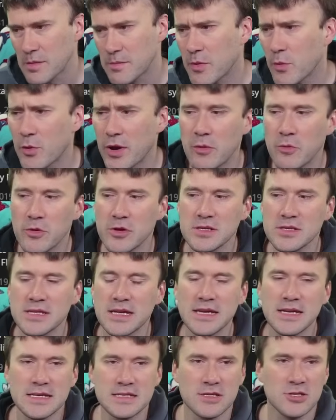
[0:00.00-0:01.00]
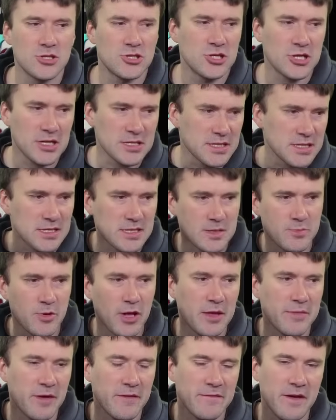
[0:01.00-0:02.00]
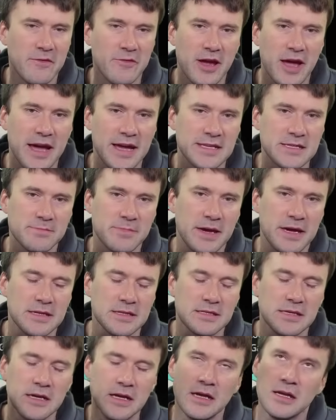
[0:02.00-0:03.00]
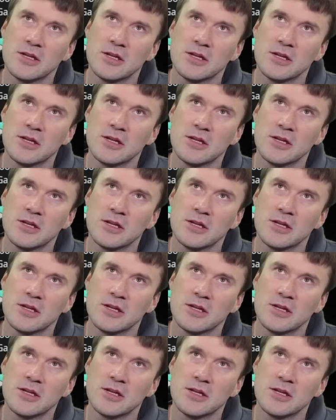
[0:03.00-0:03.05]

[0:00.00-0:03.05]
But what I will say is justice is probably my favorite aspect.